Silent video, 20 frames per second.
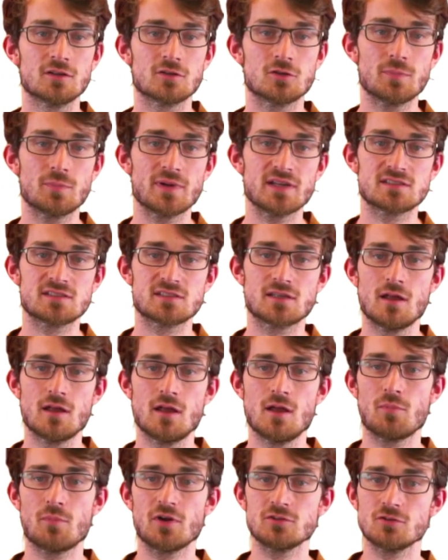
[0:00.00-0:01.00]
qubits.
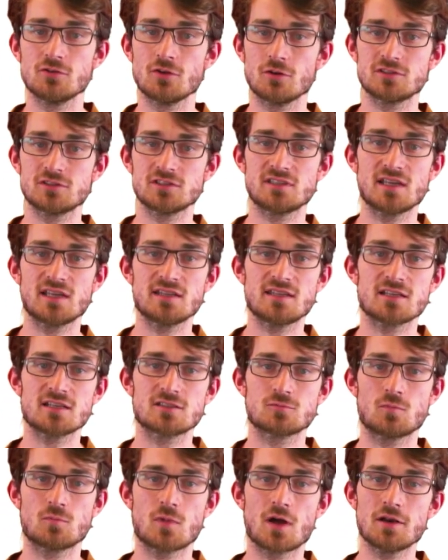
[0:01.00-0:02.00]
But you notice that
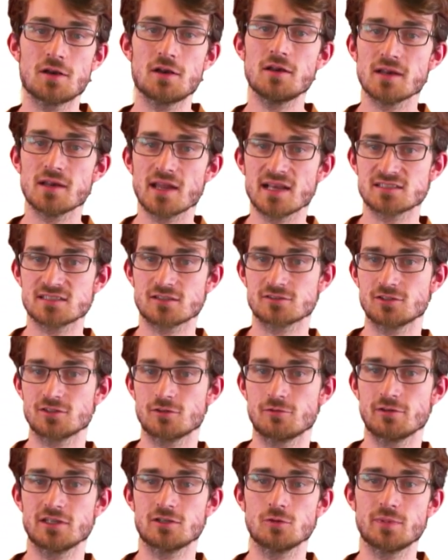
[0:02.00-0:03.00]
there's one less
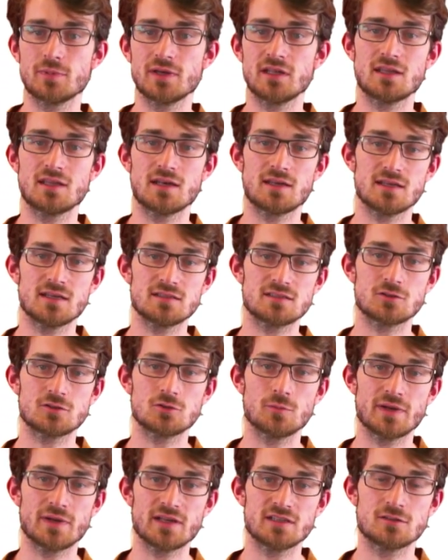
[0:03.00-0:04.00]
auxiliary qubit than data
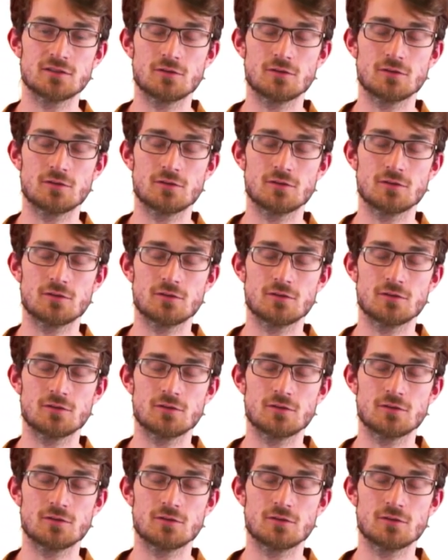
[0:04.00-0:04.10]
qubits,